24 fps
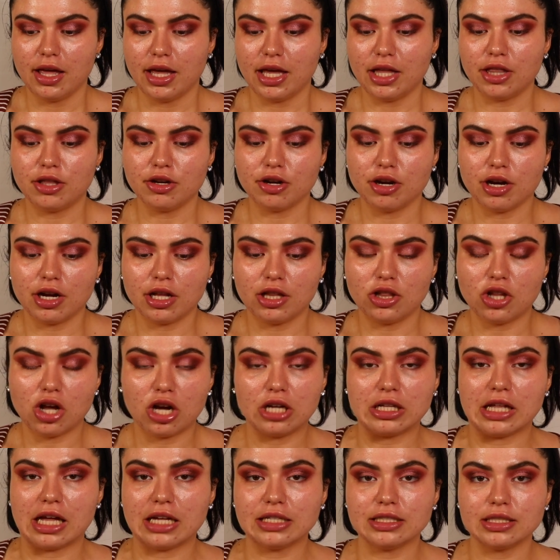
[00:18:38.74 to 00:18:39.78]
either a
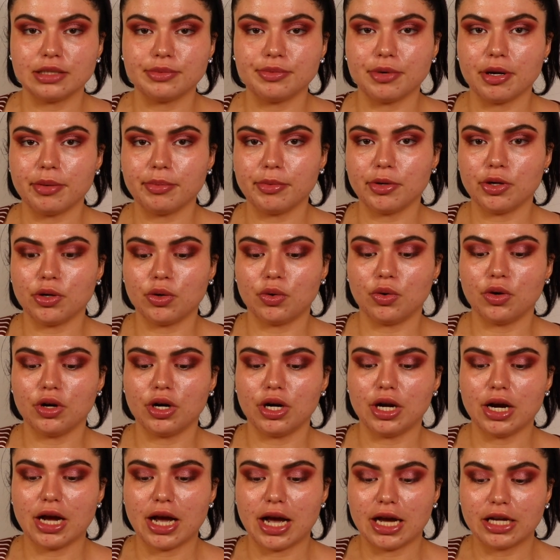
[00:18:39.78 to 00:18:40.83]
long lasting primer
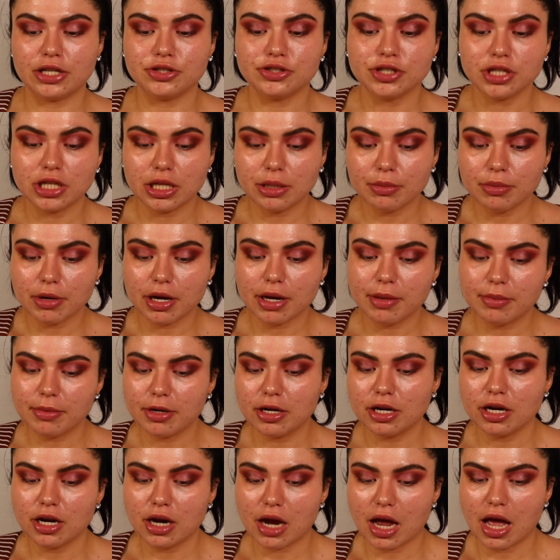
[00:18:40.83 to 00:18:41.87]
or a hydrating
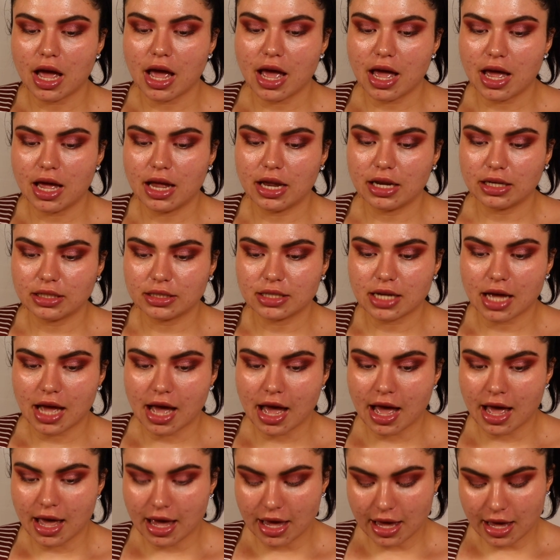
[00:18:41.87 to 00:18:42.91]
primer, and
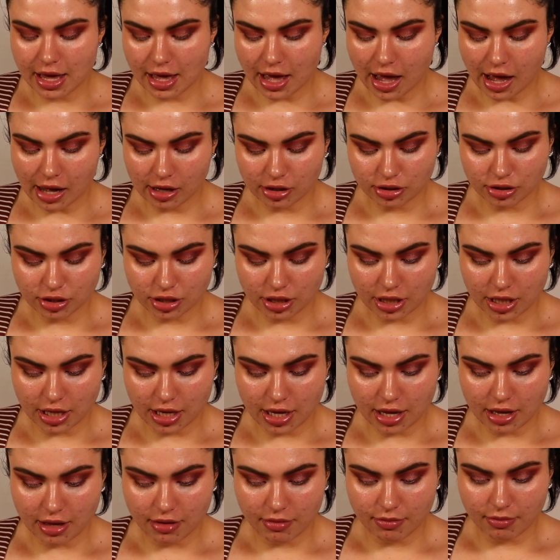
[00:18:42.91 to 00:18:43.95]
I
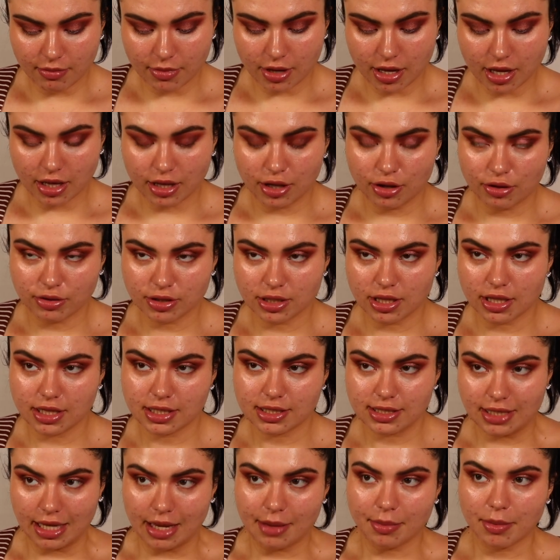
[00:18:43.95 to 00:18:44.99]
actually am using the
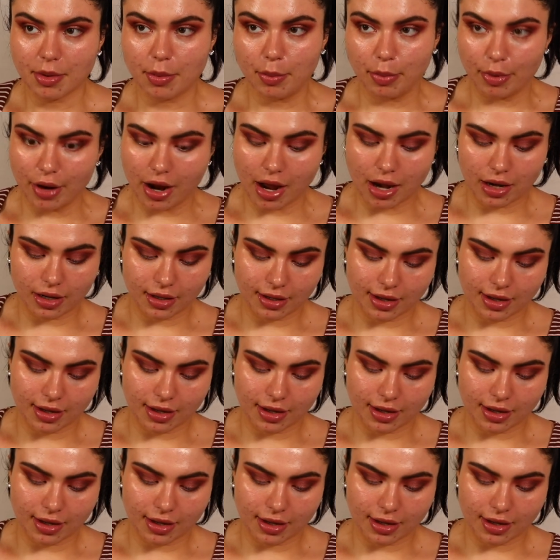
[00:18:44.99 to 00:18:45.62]
same brand